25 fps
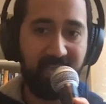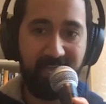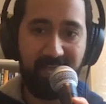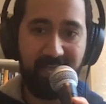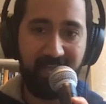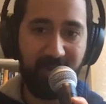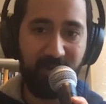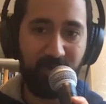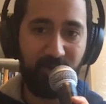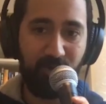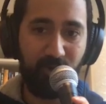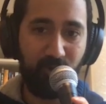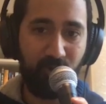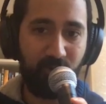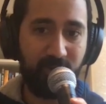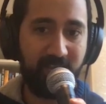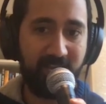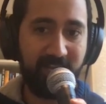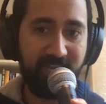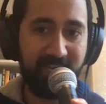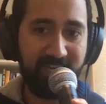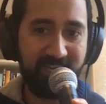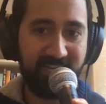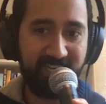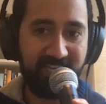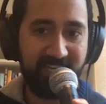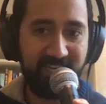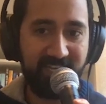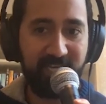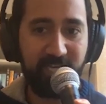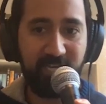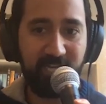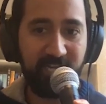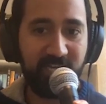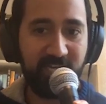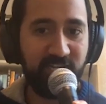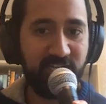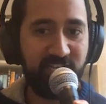I don't know, indie,
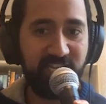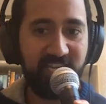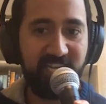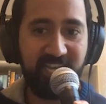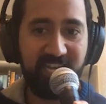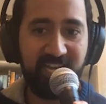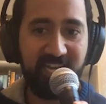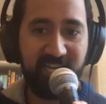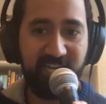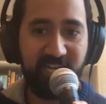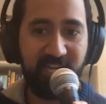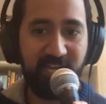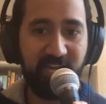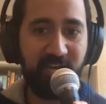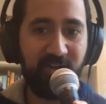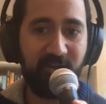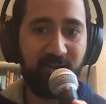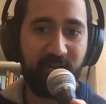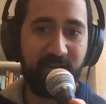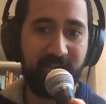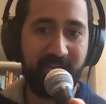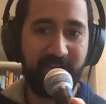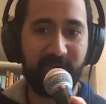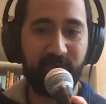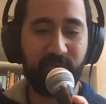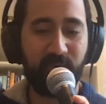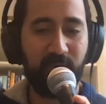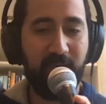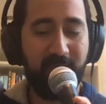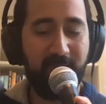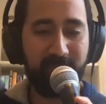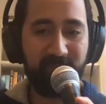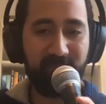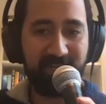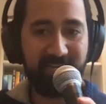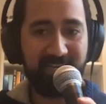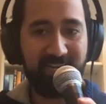indie, India, or like rap in